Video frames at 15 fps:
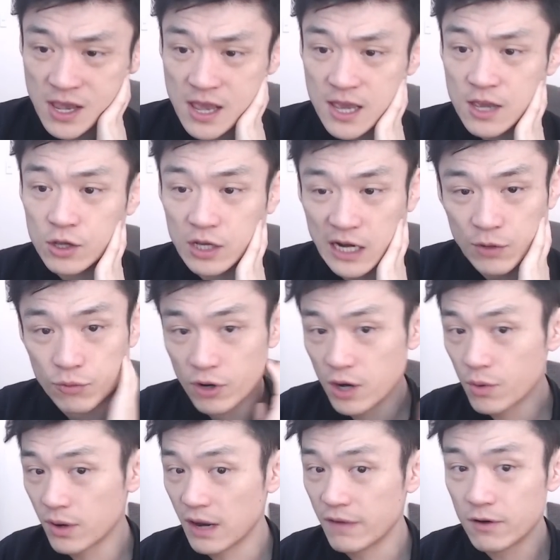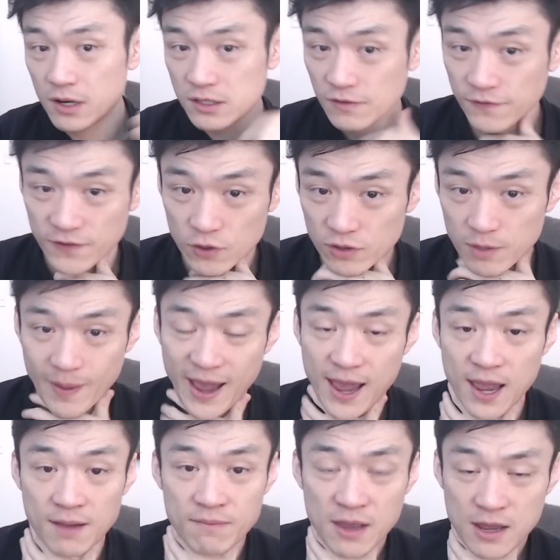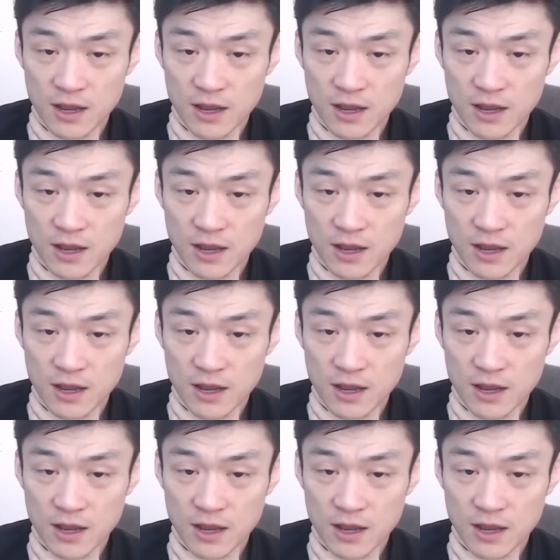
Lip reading: He really wanted everyone to feel the pain